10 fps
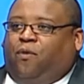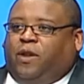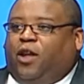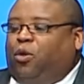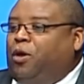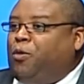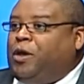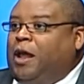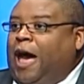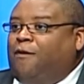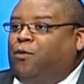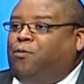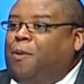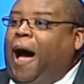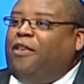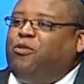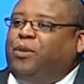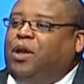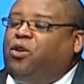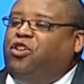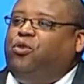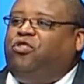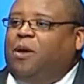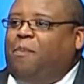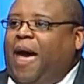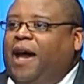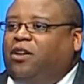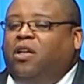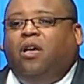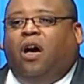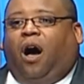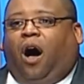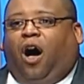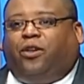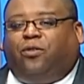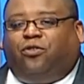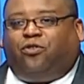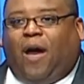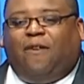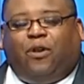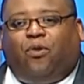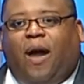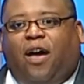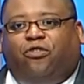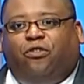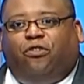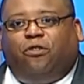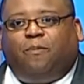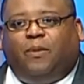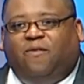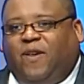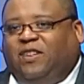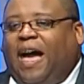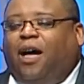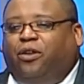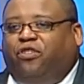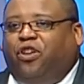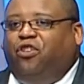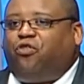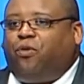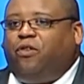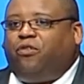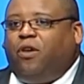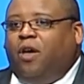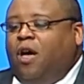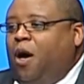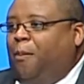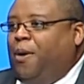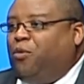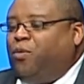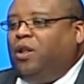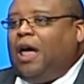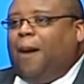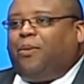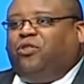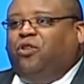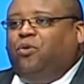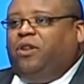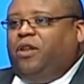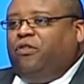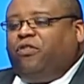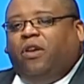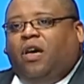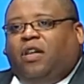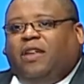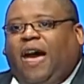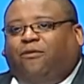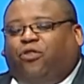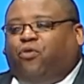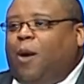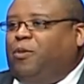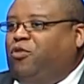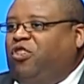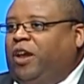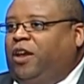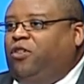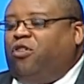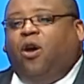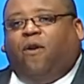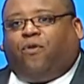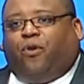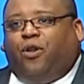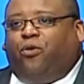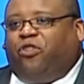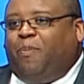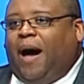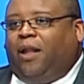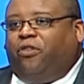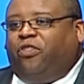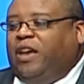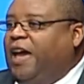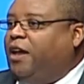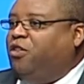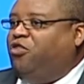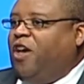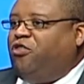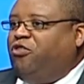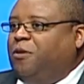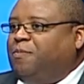Not only are we going to have possibly a huge impact on traffic crashes and fatalities and injuries, but real opportunities to have disruptive change for energy policy and congestion.